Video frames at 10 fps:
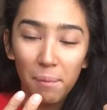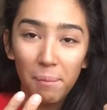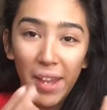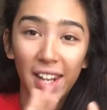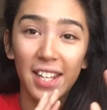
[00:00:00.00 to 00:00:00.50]

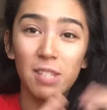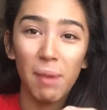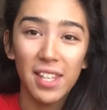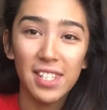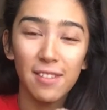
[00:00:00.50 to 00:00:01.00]
make it
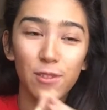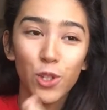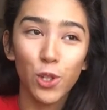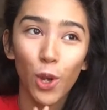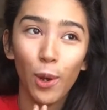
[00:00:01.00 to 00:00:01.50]
expensive,
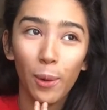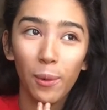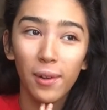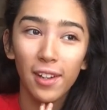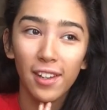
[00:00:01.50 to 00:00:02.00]

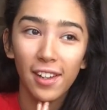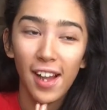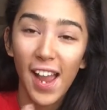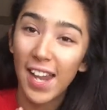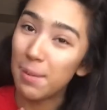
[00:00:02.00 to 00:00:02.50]
so
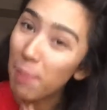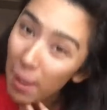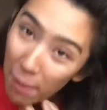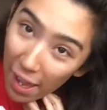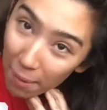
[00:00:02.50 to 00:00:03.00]
I had to
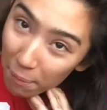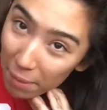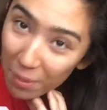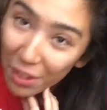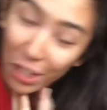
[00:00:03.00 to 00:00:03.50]
pay back my
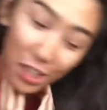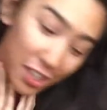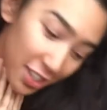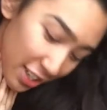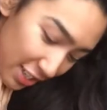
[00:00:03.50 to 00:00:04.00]

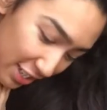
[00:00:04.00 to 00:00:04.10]
mother